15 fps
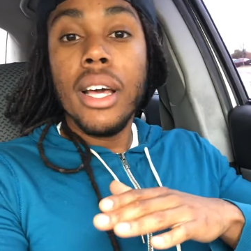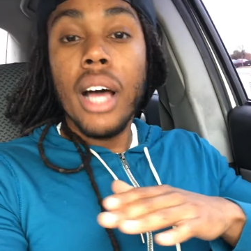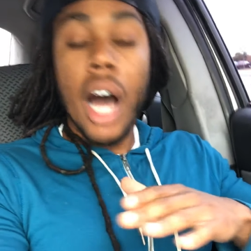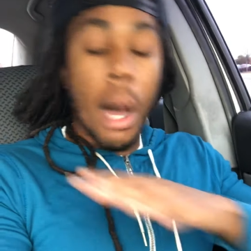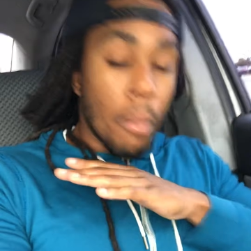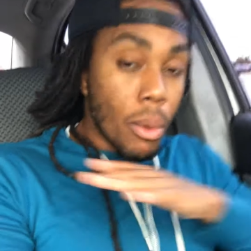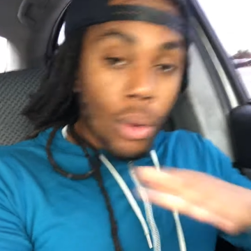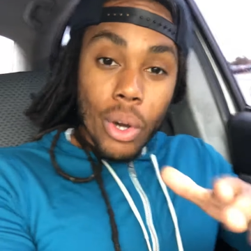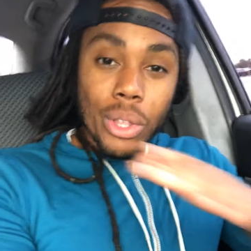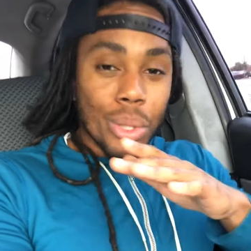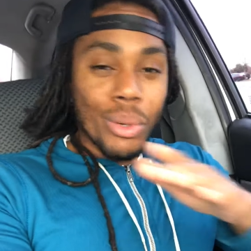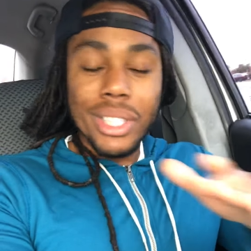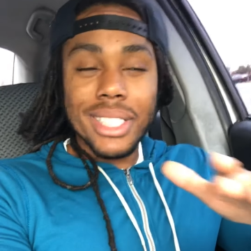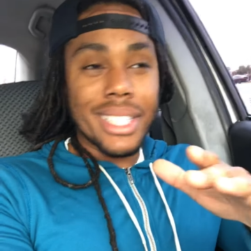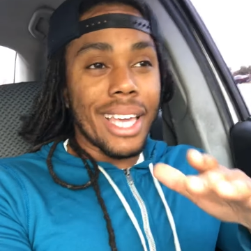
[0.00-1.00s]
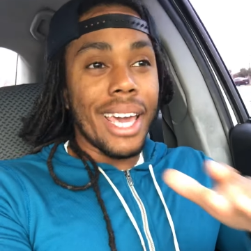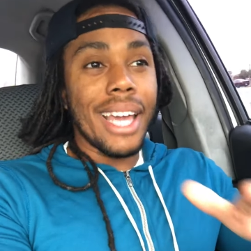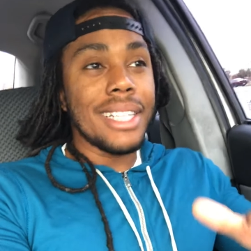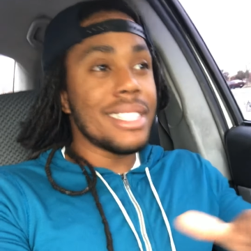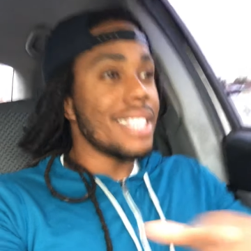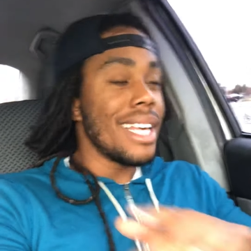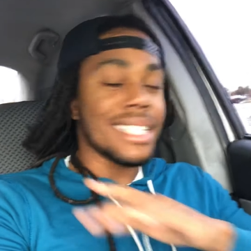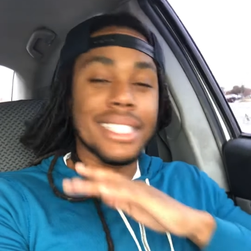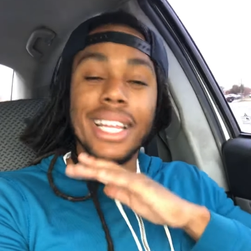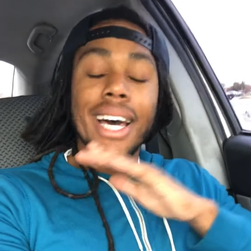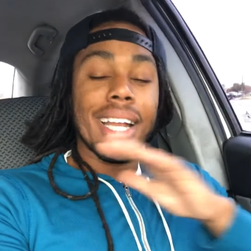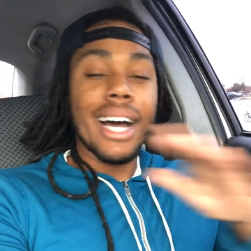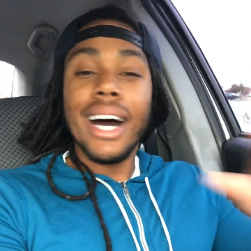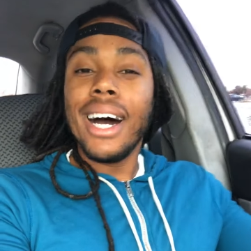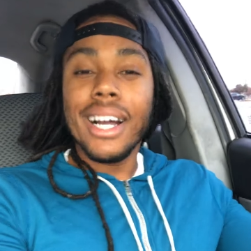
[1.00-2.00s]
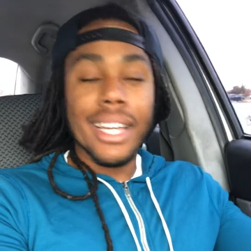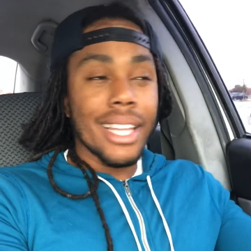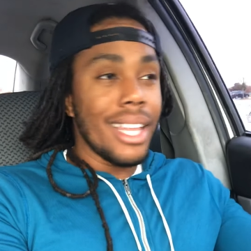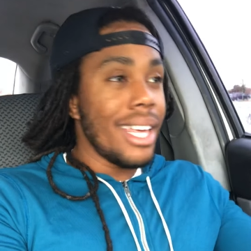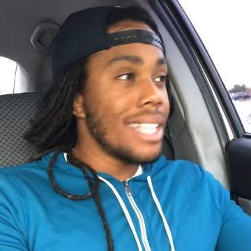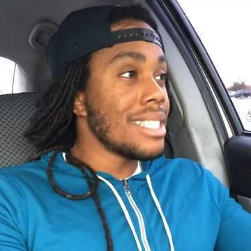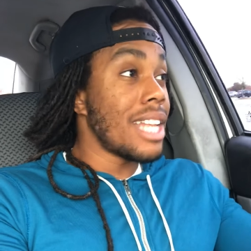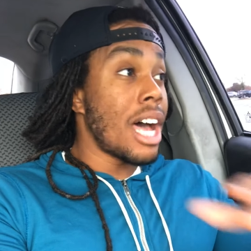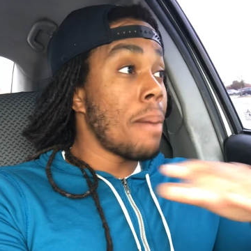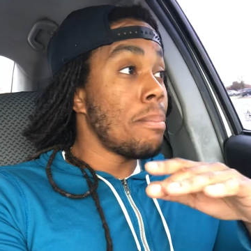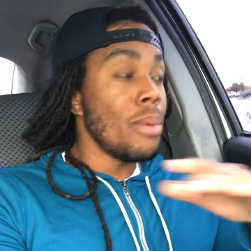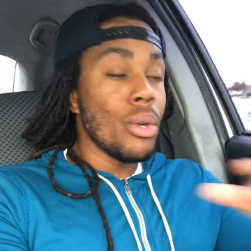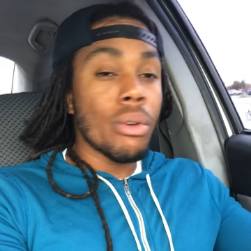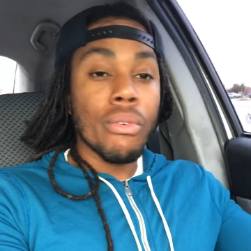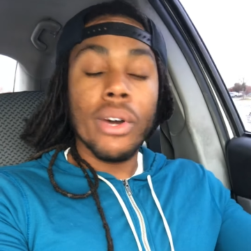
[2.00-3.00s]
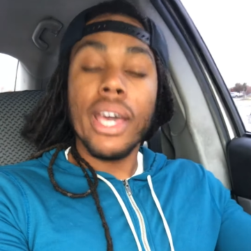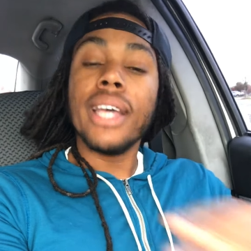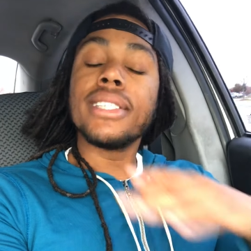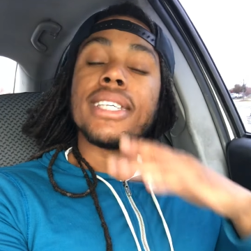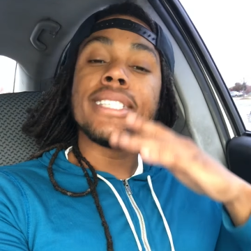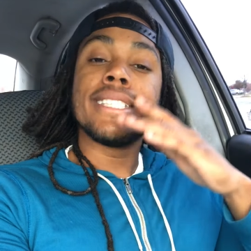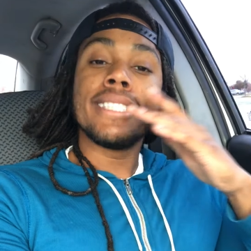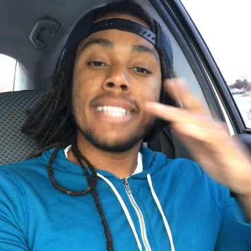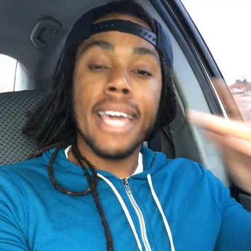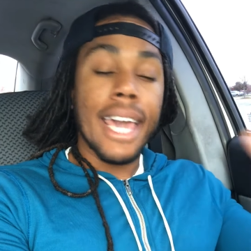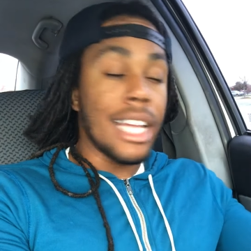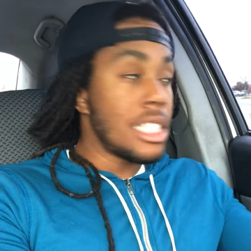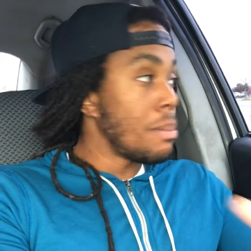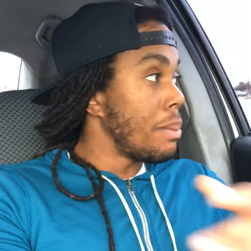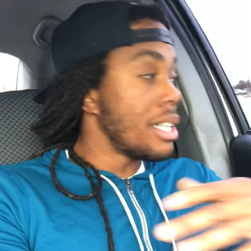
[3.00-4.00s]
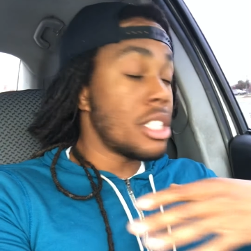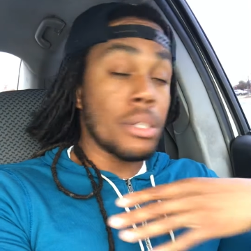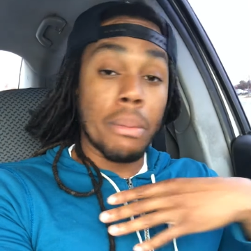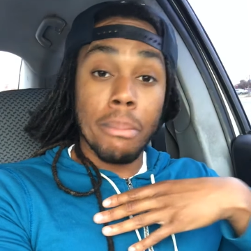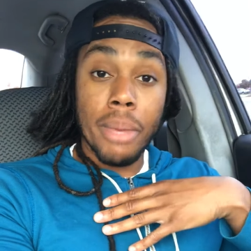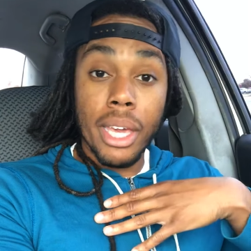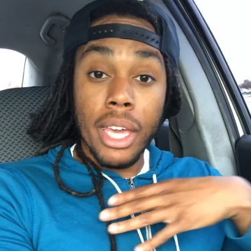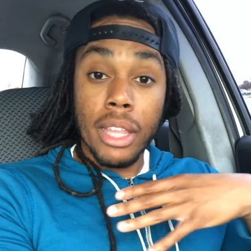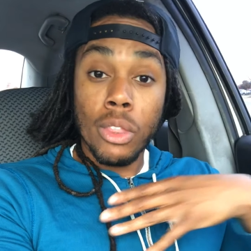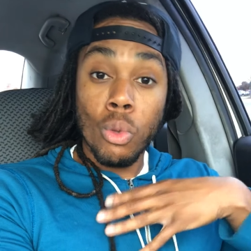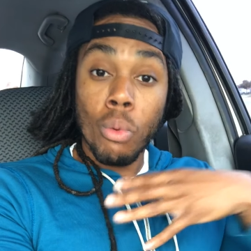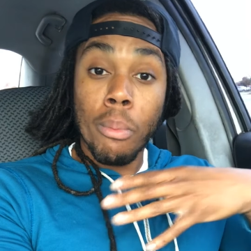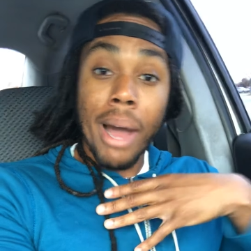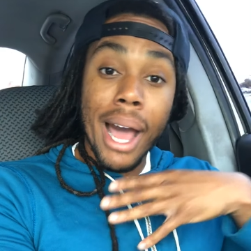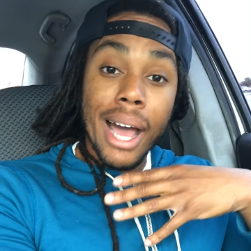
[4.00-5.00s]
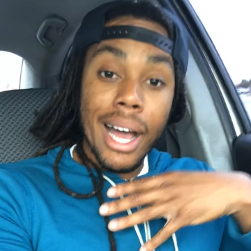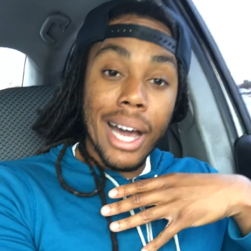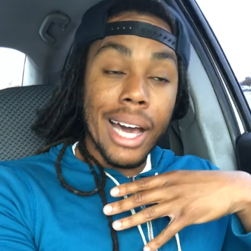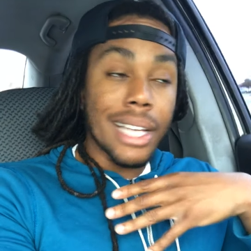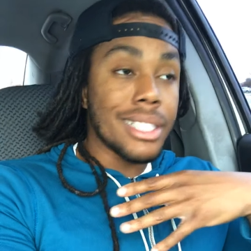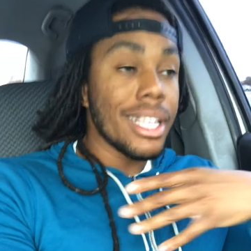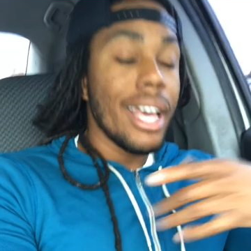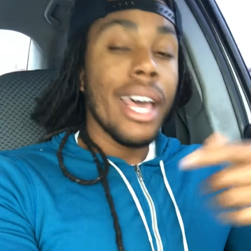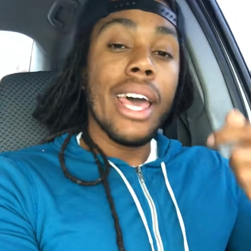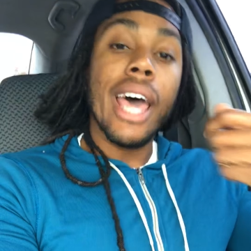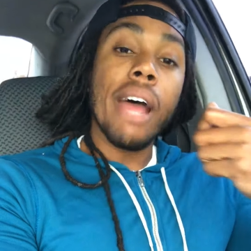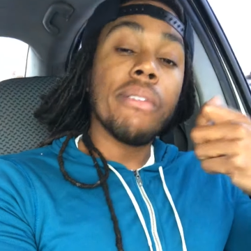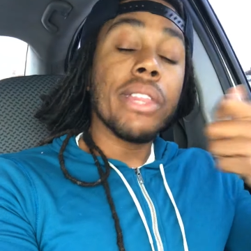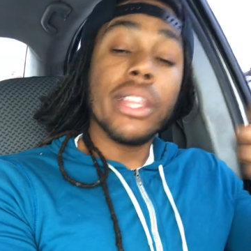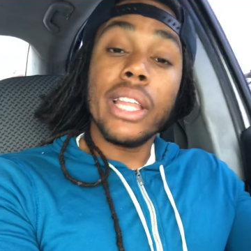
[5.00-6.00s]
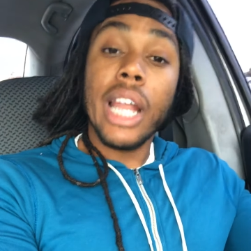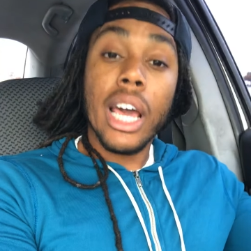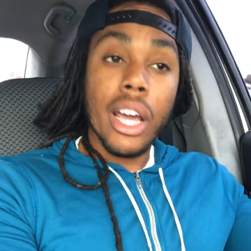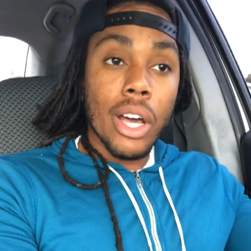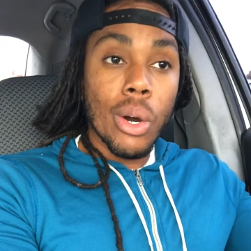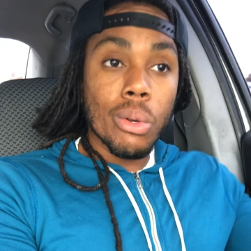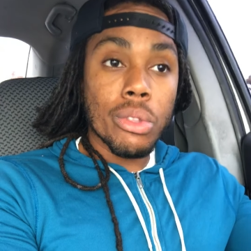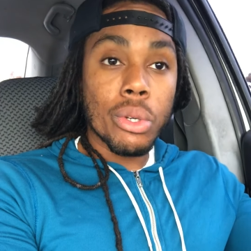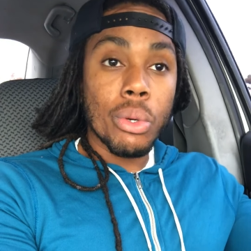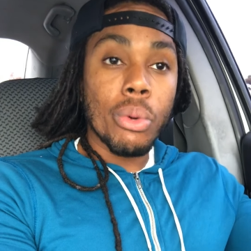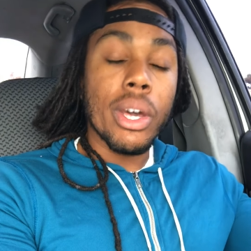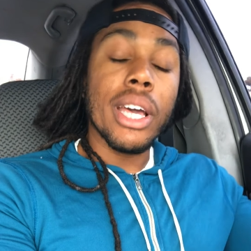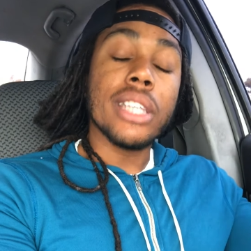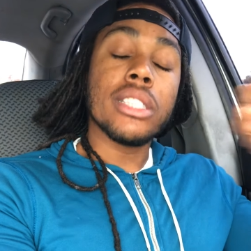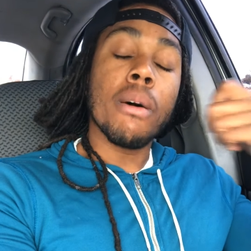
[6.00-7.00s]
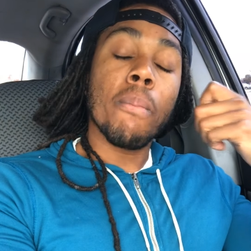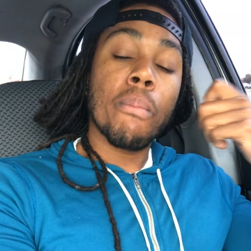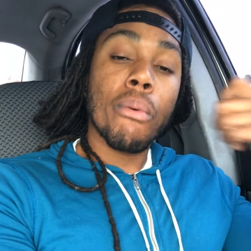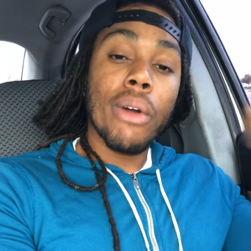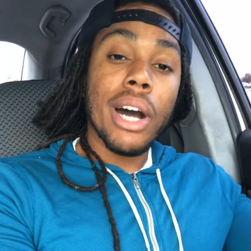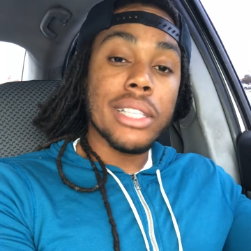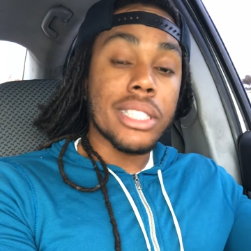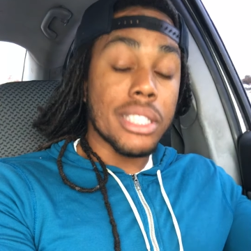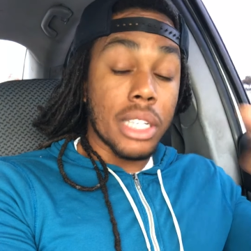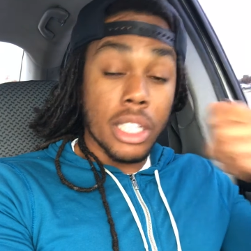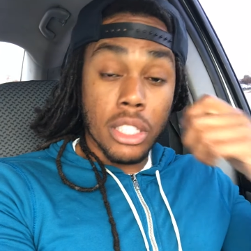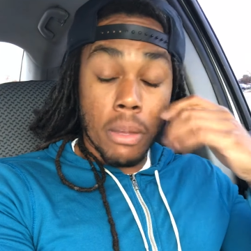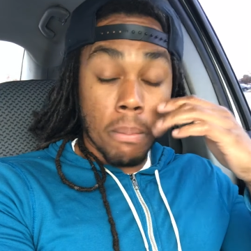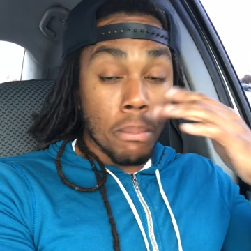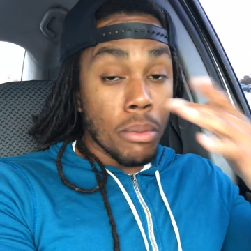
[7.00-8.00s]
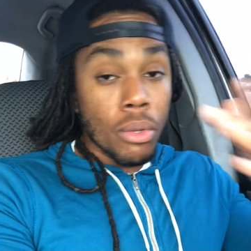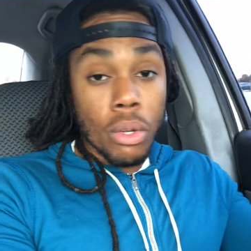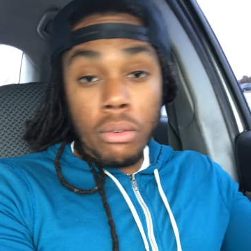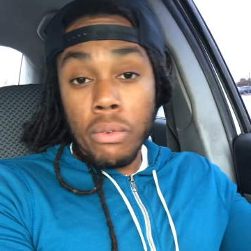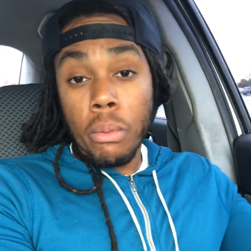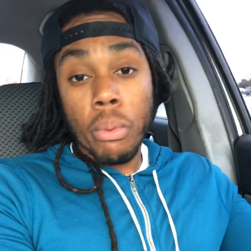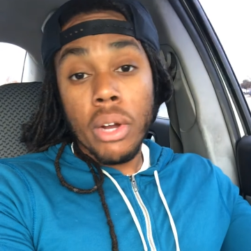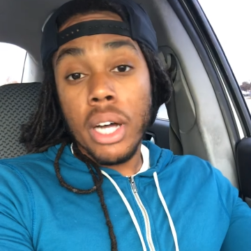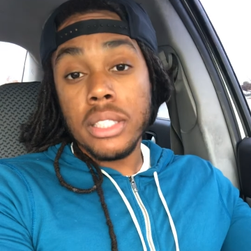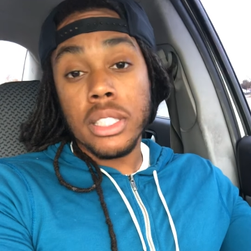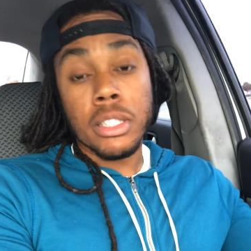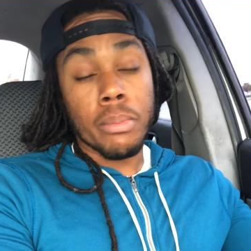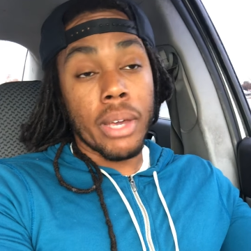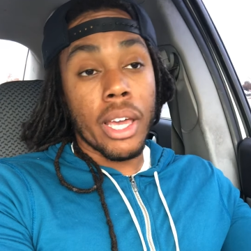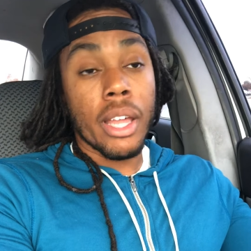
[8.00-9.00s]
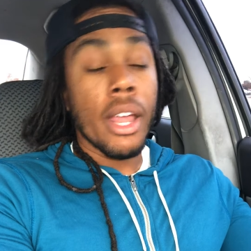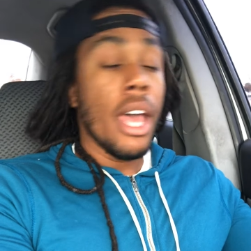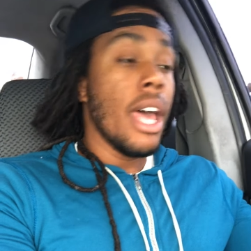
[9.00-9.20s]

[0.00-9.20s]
I'm going through a stage. It's not ugly. It's not beautiful. It's a stage. But to me and through my eyes, everything that I go through is a process, and it's a beautiful process, man.